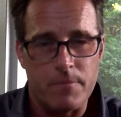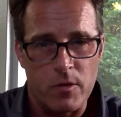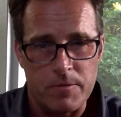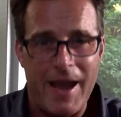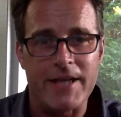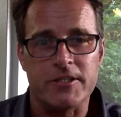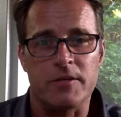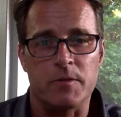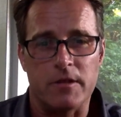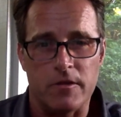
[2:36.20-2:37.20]
with
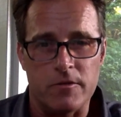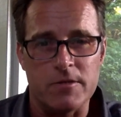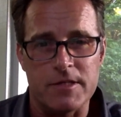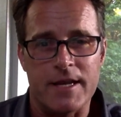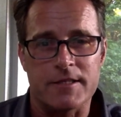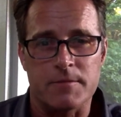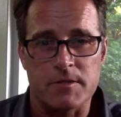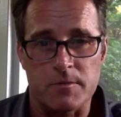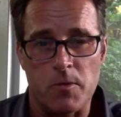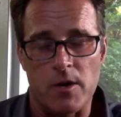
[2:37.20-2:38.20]
passion, with enthusiasm
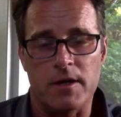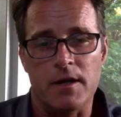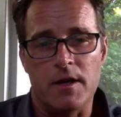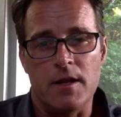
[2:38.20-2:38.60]
is important.